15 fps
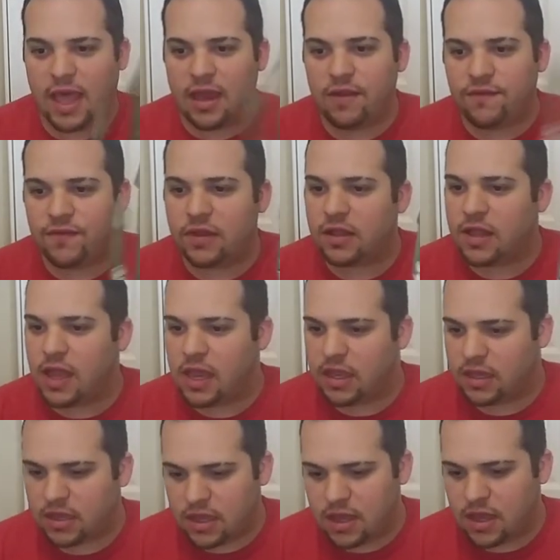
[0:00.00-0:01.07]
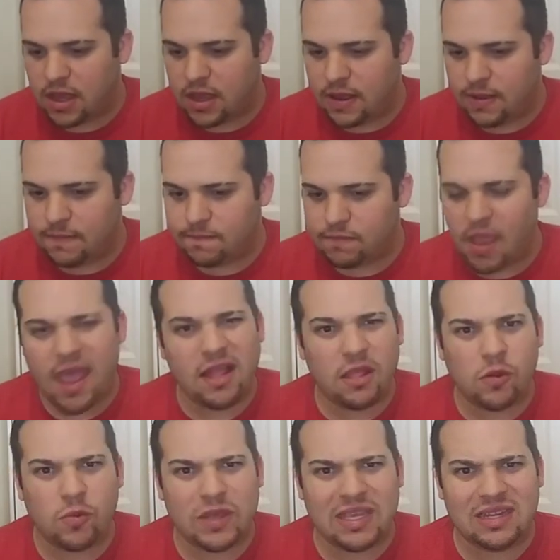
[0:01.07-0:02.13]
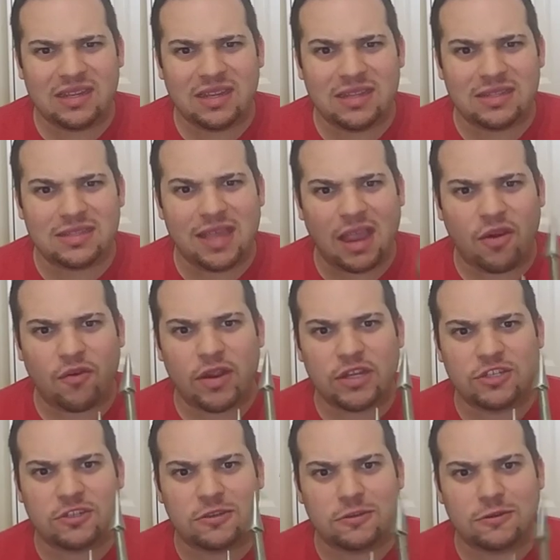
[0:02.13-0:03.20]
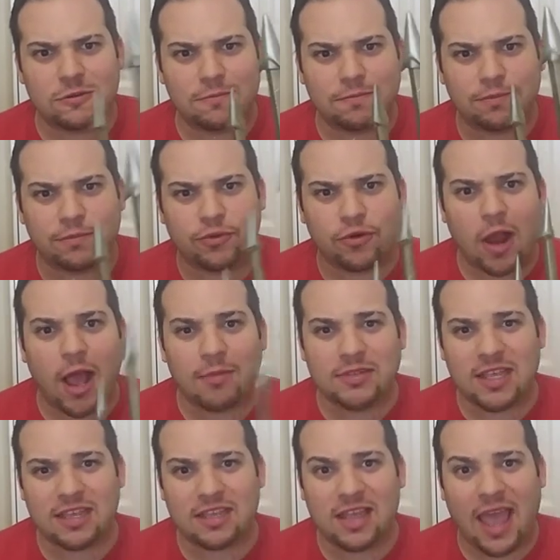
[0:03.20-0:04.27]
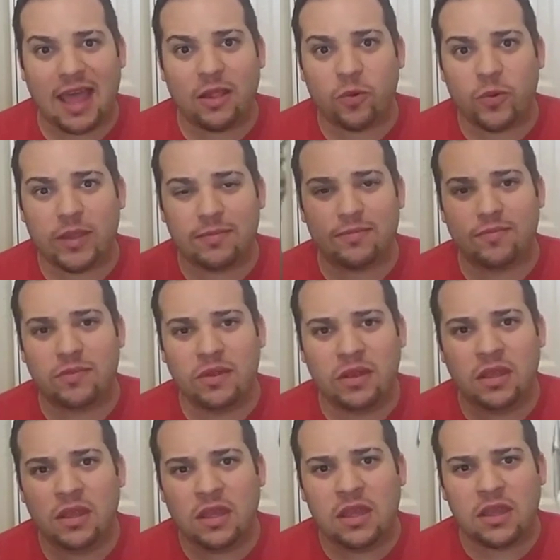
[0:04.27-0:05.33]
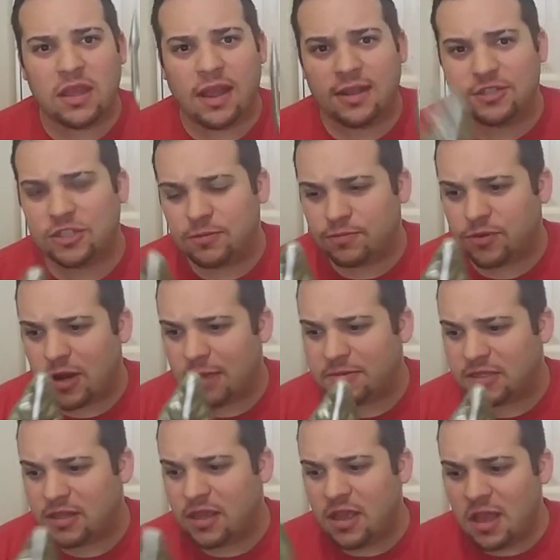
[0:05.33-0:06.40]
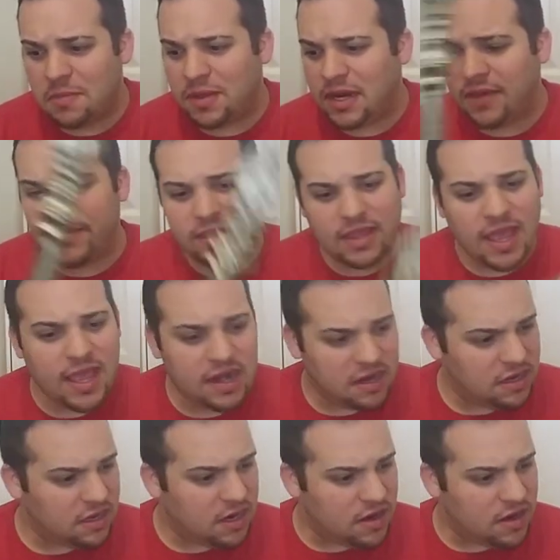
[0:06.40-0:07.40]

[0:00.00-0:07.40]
of feel like Halloween decoration props, like Halloween costume props. But even then, you